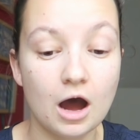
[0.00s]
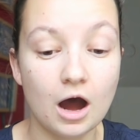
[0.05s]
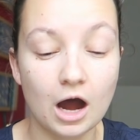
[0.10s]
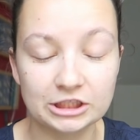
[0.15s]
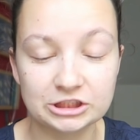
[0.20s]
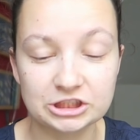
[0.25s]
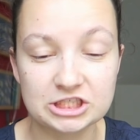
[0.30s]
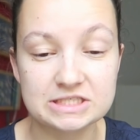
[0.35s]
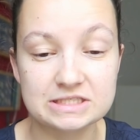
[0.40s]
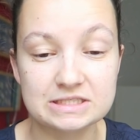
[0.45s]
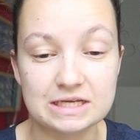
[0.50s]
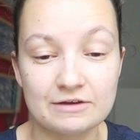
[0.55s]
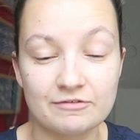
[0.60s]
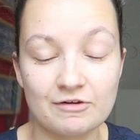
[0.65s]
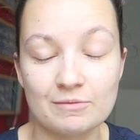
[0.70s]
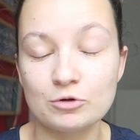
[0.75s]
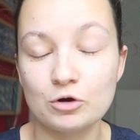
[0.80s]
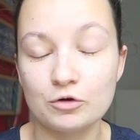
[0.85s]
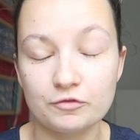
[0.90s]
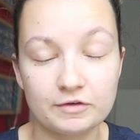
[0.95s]
I just if
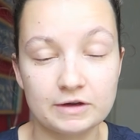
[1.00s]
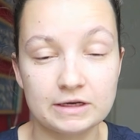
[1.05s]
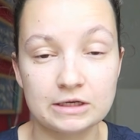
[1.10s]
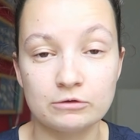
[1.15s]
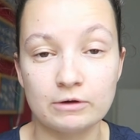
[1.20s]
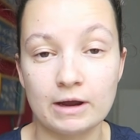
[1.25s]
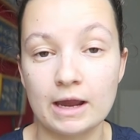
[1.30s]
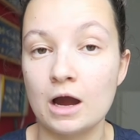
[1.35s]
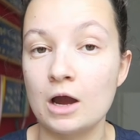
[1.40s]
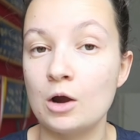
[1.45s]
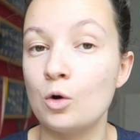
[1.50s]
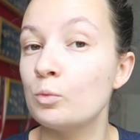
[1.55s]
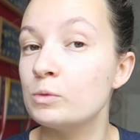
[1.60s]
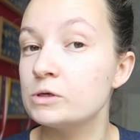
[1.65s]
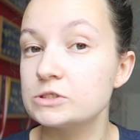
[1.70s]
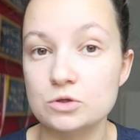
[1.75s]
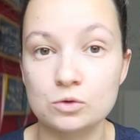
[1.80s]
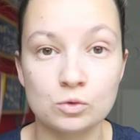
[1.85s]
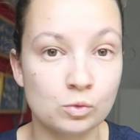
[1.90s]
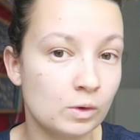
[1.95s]
I'm not feeling great, I
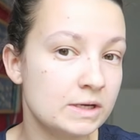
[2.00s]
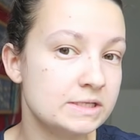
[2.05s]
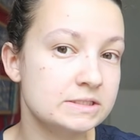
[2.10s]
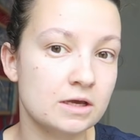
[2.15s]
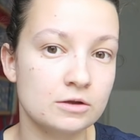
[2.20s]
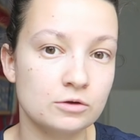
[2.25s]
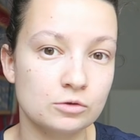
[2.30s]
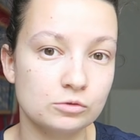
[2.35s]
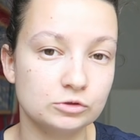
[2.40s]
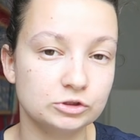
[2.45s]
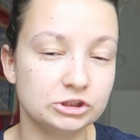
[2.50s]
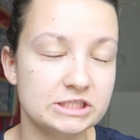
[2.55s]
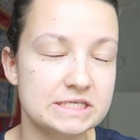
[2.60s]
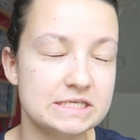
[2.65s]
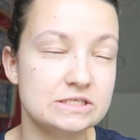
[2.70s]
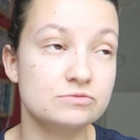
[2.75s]
almost always go nauseous.